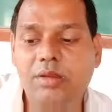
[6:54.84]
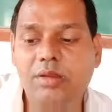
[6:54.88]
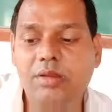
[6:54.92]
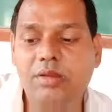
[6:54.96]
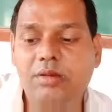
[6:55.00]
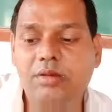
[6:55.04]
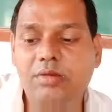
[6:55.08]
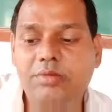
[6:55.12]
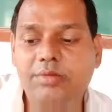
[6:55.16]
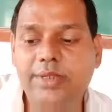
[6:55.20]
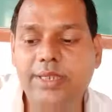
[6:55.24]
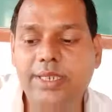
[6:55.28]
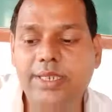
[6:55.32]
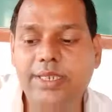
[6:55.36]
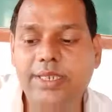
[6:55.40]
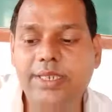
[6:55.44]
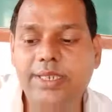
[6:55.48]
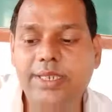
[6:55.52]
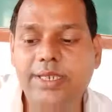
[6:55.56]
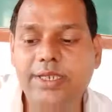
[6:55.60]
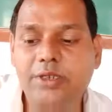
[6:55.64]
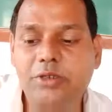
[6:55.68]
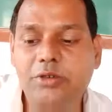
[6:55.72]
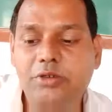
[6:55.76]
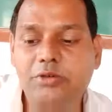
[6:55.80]
We
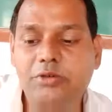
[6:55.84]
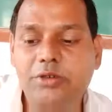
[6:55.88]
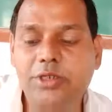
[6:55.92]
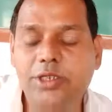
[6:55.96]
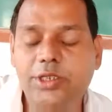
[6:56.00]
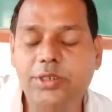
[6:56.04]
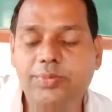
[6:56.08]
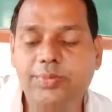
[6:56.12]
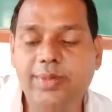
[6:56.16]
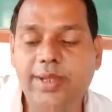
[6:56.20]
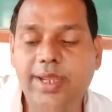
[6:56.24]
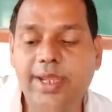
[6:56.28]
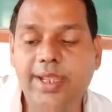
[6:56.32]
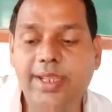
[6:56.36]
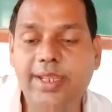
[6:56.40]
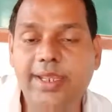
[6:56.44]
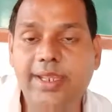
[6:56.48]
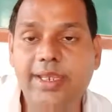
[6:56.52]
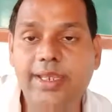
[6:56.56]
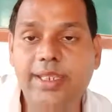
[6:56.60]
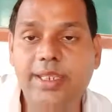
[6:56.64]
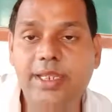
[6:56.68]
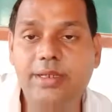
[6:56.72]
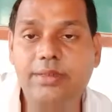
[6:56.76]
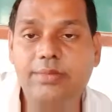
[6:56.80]
need to
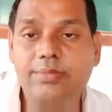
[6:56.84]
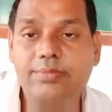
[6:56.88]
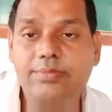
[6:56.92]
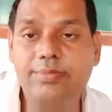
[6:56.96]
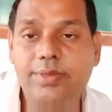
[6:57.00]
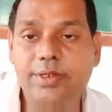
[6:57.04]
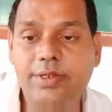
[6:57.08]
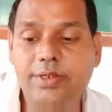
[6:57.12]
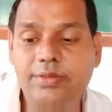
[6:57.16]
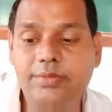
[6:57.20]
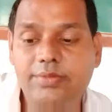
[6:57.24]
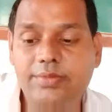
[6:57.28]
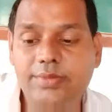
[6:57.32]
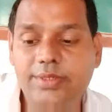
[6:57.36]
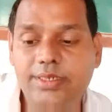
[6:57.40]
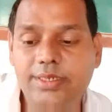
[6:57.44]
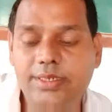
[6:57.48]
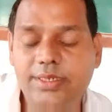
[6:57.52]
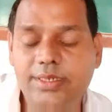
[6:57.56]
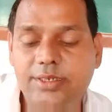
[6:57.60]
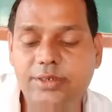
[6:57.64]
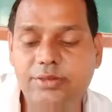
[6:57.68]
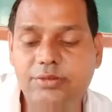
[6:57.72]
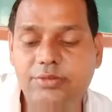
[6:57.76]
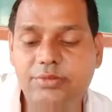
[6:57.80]
define f from
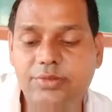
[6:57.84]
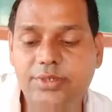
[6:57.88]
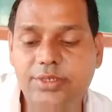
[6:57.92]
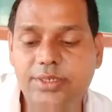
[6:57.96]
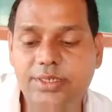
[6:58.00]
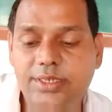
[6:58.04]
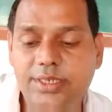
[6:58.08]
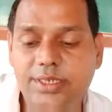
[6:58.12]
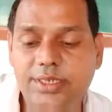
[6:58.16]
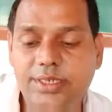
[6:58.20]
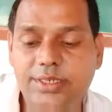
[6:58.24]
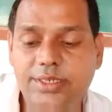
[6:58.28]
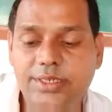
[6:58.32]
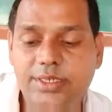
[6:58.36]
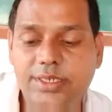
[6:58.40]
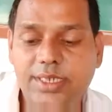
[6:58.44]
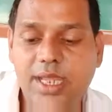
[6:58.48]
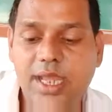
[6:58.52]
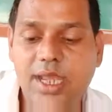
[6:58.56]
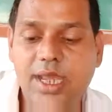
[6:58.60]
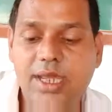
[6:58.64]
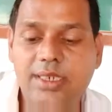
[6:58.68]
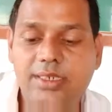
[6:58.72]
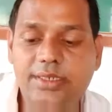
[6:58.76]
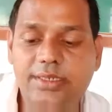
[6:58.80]
G to C
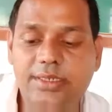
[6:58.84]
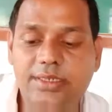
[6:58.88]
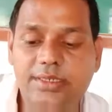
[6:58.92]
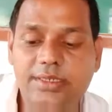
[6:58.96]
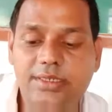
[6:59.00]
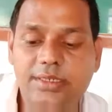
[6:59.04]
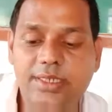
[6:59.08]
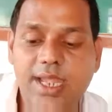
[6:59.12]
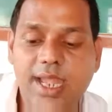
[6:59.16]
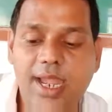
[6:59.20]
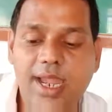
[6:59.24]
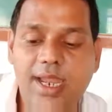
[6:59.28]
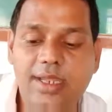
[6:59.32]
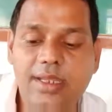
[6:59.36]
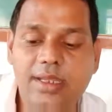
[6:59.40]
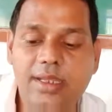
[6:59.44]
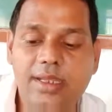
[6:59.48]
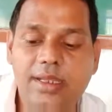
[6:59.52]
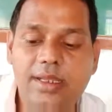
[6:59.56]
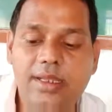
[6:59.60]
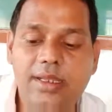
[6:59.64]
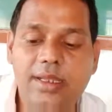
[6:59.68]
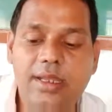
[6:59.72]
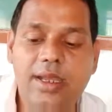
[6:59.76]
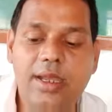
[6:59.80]
star so that
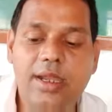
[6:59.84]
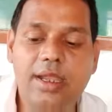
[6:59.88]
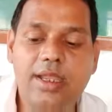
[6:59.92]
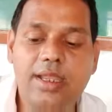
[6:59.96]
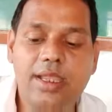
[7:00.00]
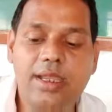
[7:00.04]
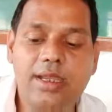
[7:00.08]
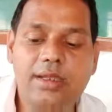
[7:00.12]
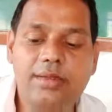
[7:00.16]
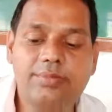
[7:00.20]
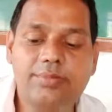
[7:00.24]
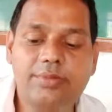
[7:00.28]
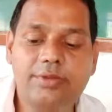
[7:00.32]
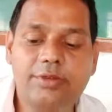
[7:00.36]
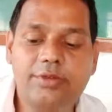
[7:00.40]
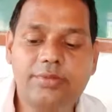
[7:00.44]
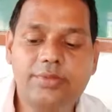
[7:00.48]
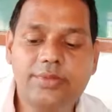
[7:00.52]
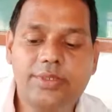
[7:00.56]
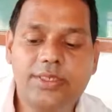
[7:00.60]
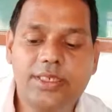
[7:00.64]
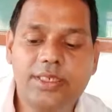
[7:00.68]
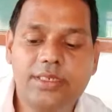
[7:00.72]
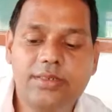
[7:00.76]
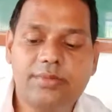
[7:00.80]
f of
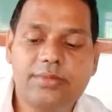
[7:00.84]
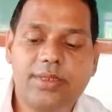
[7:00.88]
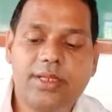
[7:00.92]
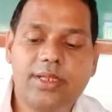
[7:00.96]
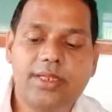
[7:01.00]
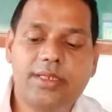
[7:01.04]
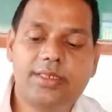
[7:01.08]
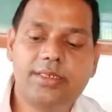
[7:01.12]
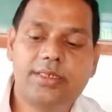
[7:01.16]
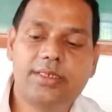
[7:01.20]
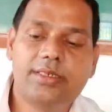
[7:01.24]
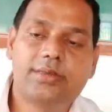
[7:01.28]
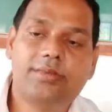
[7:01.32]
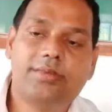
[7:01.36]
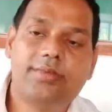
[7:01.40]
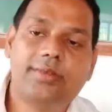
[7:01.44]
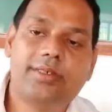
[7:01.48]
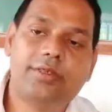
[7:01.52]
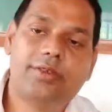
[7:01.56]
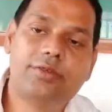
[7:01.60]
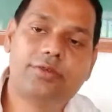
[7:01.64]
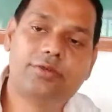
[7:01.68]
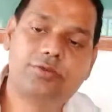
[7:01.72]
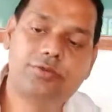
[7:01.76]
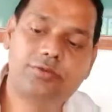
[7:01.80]
sigma is equal
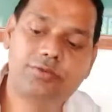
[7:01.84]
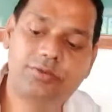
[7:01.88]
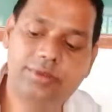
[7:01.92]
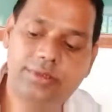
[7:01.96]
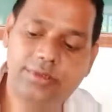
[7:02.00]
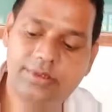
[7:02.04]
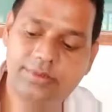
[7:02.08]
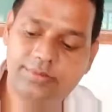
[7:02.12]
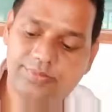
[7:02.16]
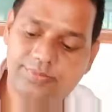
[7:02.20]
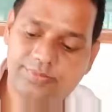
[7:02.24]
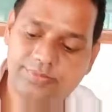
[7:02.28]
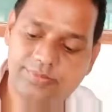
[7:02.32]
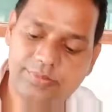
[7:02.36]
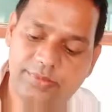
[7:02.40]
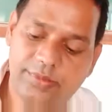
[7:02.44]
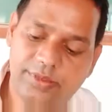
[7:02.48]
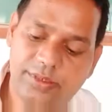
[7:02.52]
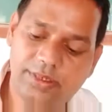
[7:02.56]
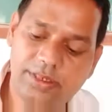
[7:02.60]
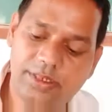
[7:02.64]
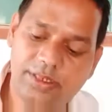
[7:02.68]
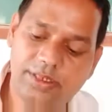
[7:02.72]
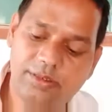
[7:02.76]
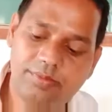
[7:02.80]

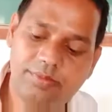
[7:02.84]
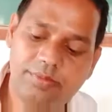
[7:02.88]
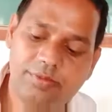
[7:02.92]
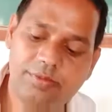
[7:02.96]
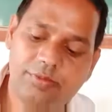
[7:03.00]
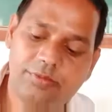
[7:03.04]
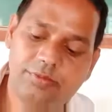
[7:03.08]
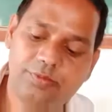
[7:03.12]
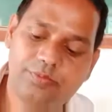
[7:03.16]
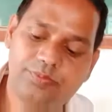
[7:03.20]
to W